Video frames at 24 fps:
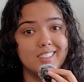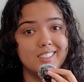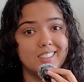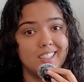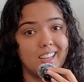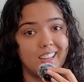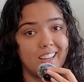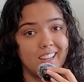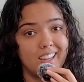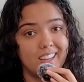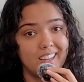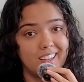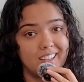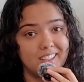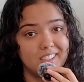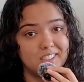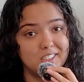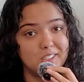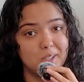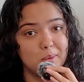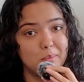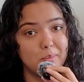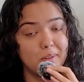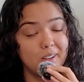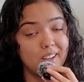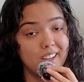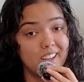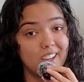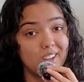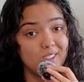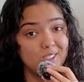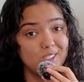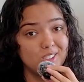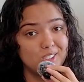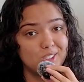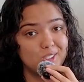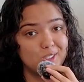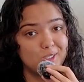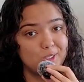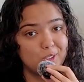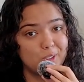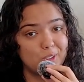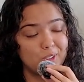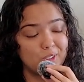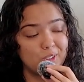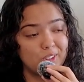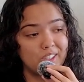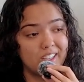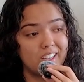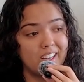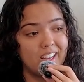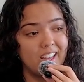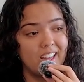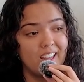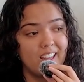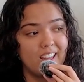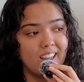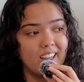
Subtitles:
take in somebody else's story.